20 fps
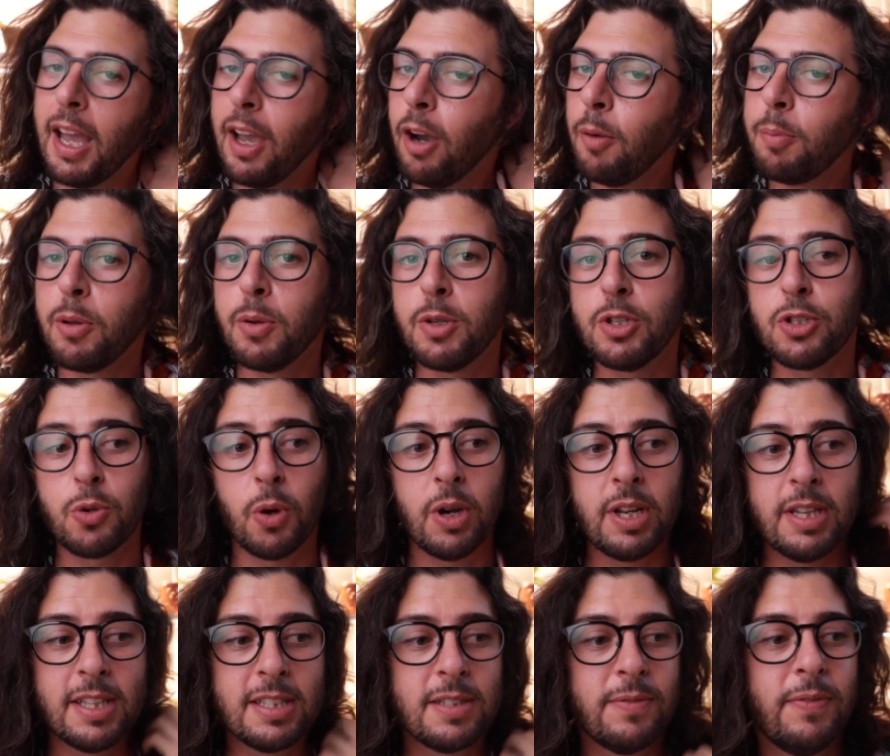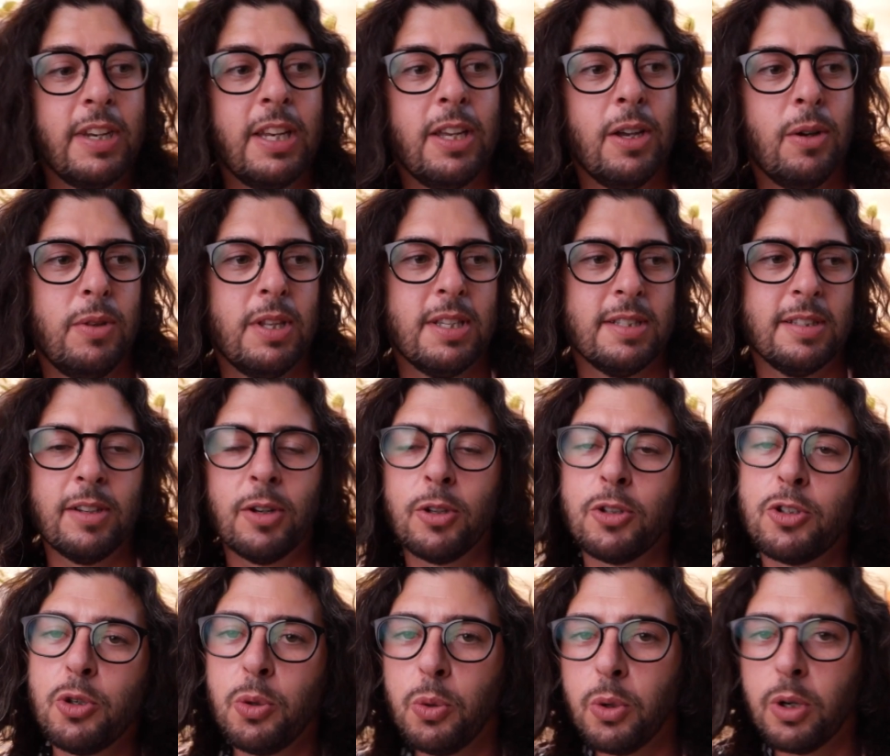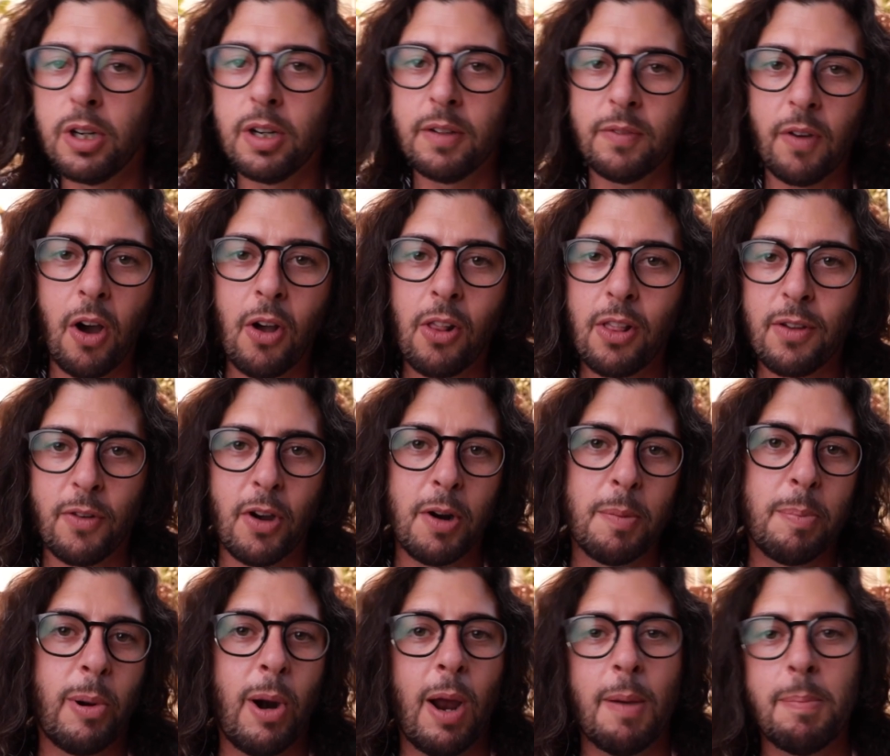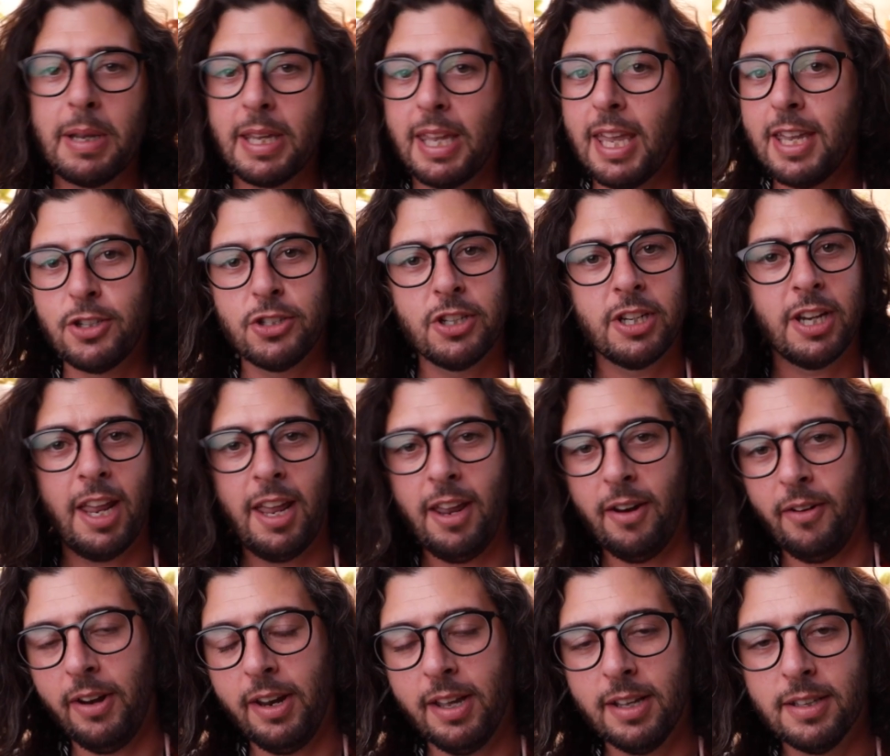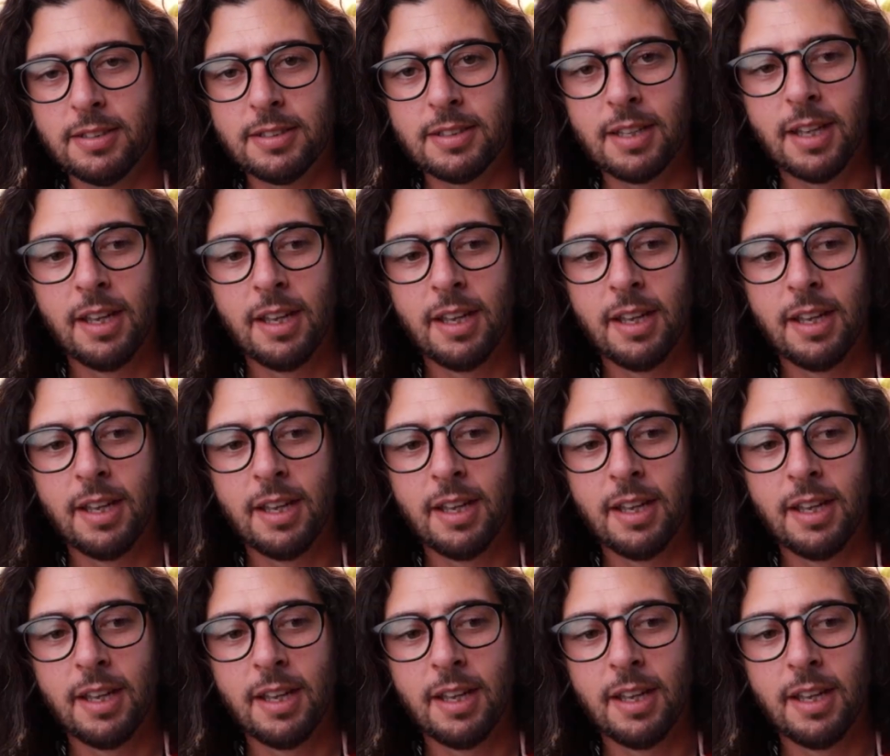I hope you enjoyed this video, this little tour of all of our propagation areas.